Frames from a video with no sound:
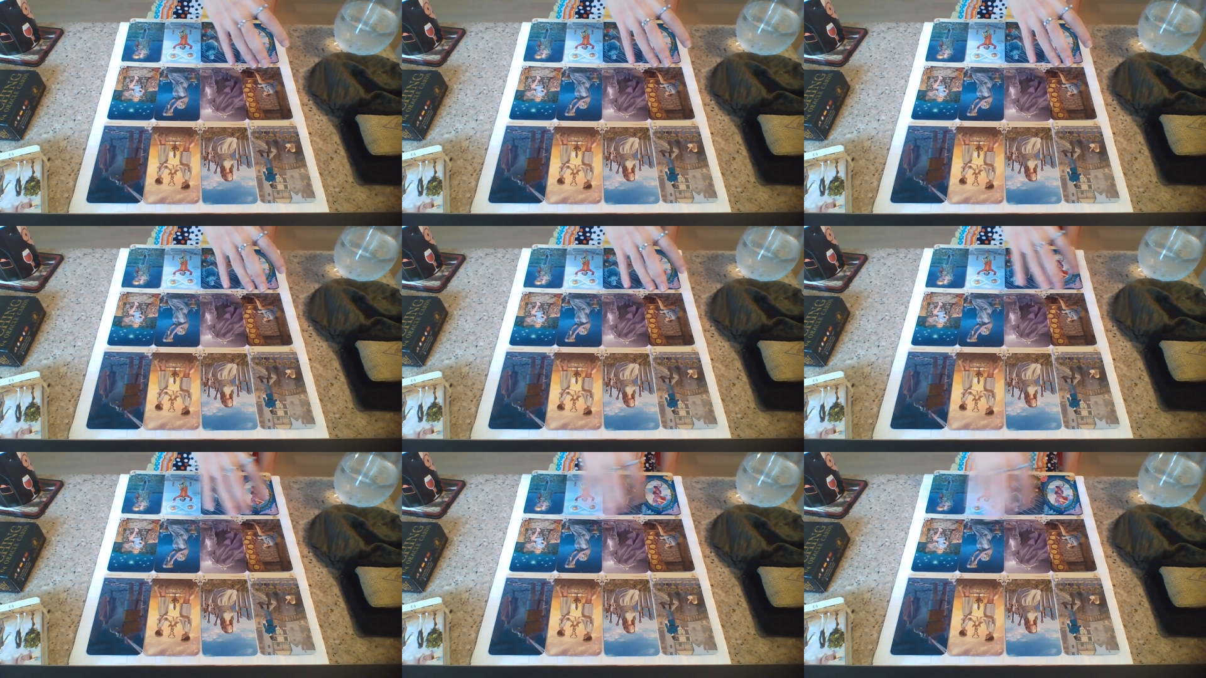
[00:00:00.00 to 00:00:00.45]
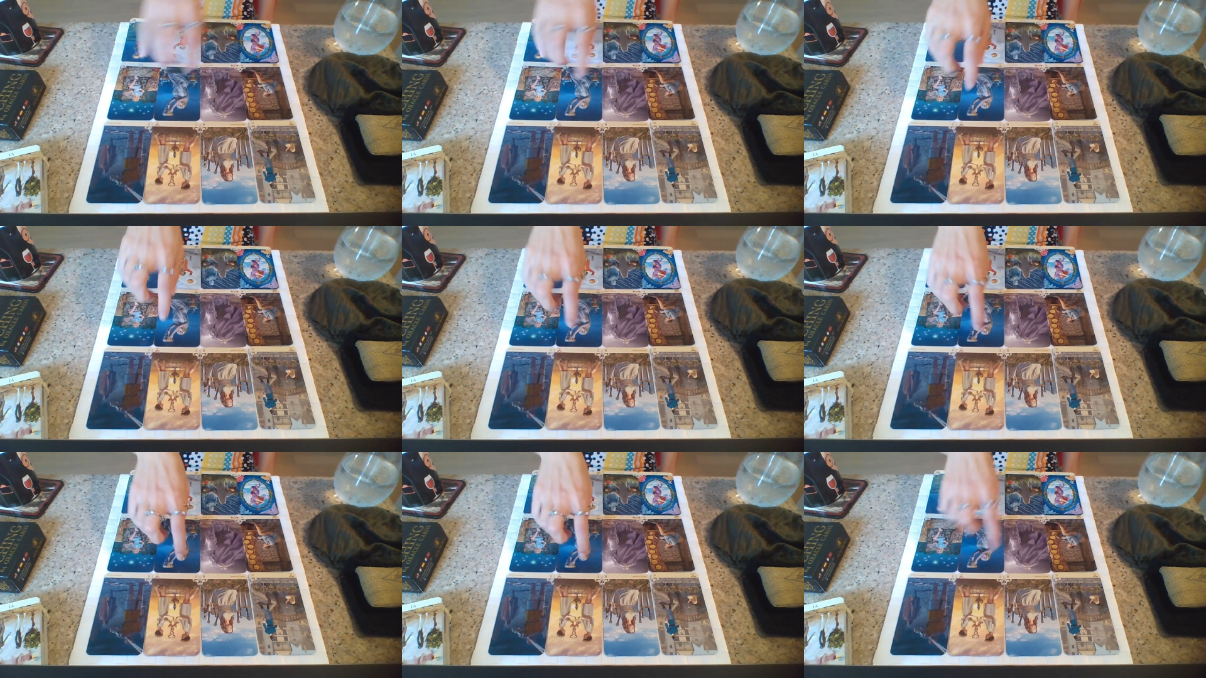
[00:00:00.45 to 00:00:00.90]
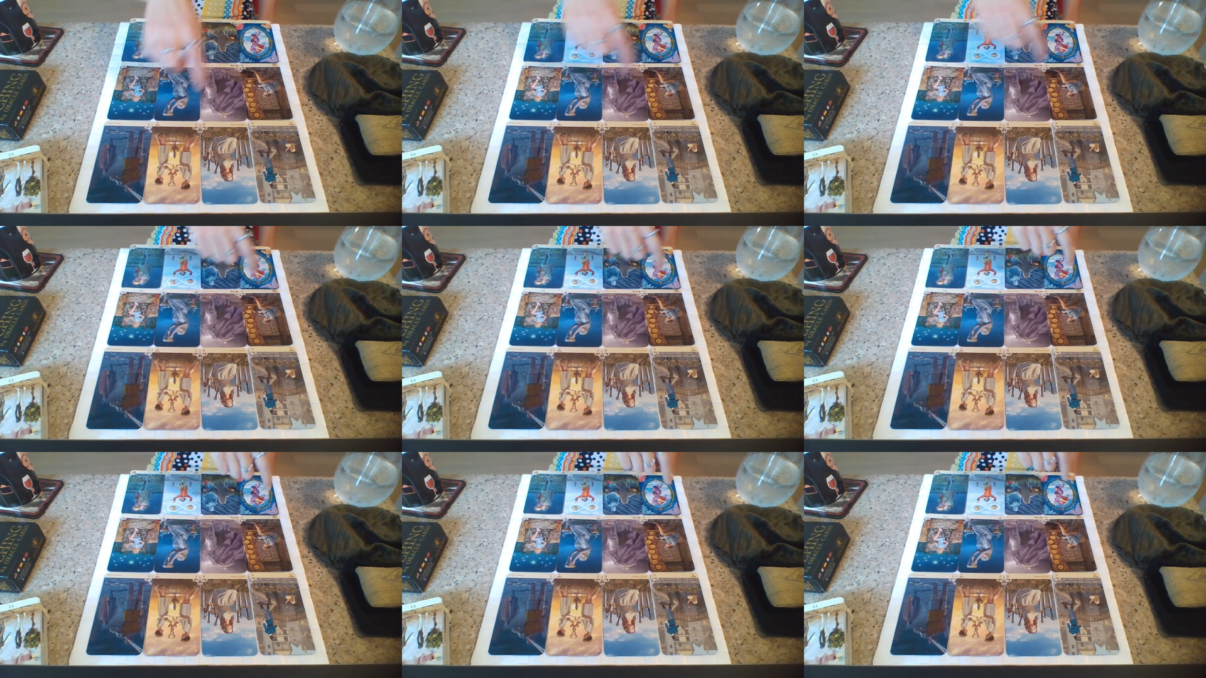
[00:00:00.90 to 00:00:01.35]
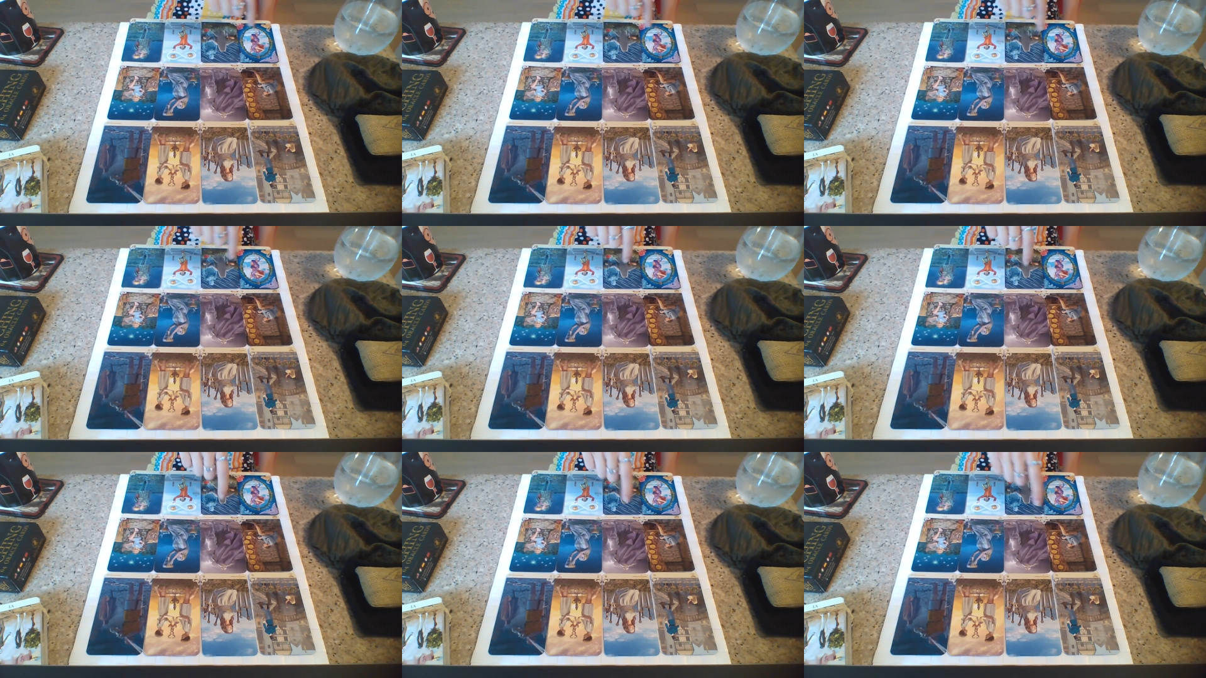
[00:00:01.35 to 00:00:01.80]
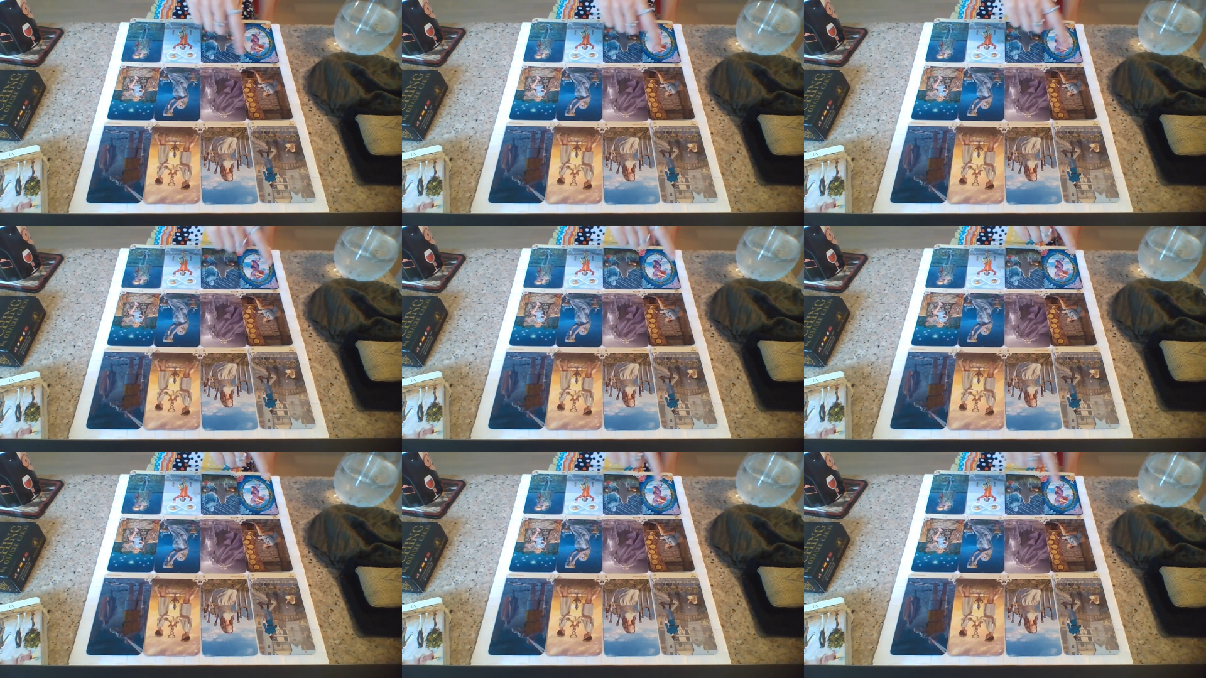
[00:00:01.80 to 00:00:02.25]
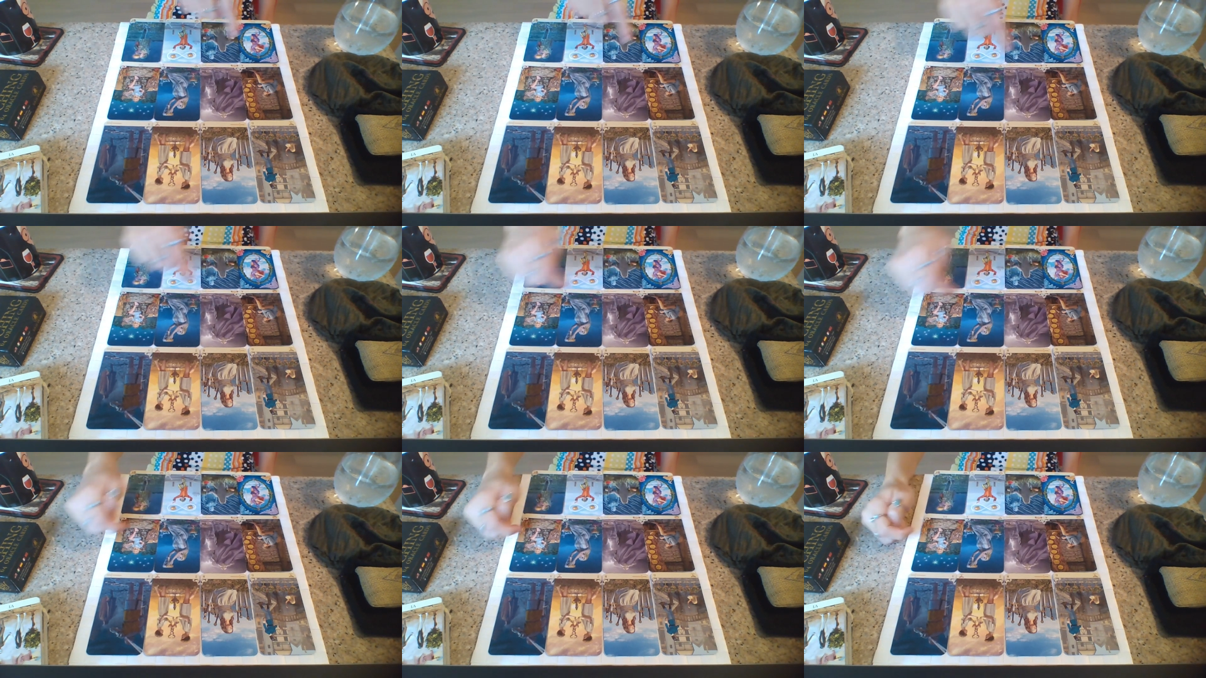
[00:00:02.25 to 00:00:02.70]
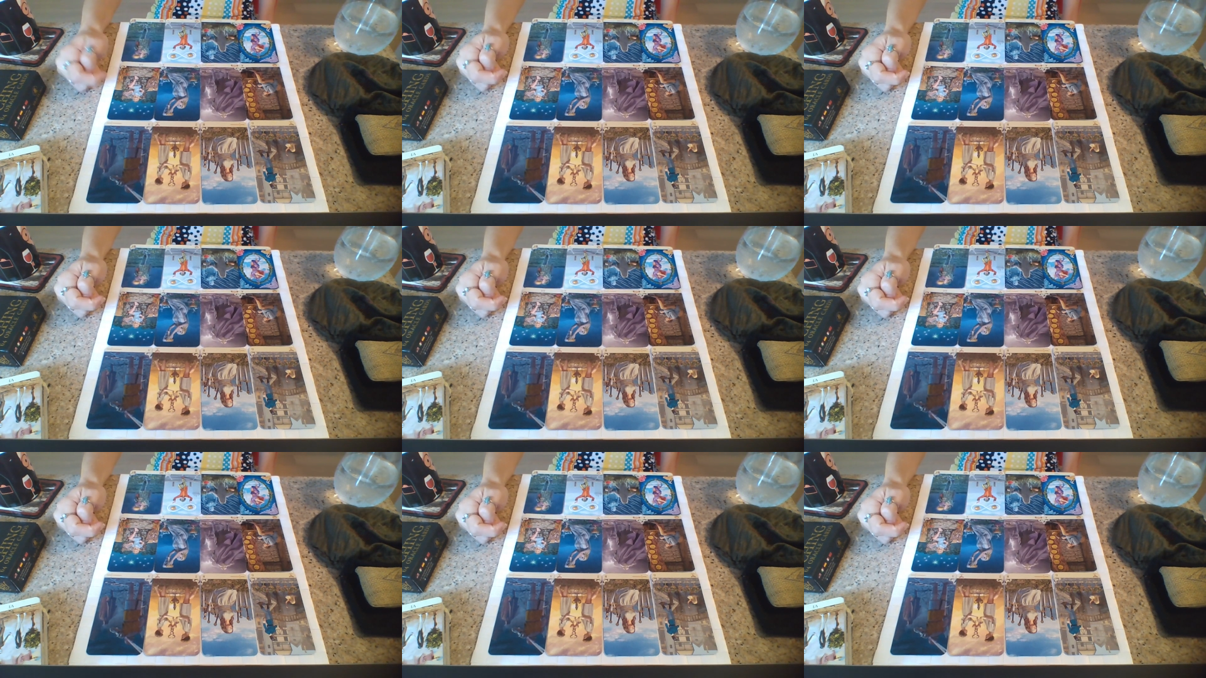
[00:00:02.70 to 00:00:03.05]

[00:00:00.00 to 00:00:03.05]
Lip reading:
No face is visible, so there are no lips to read.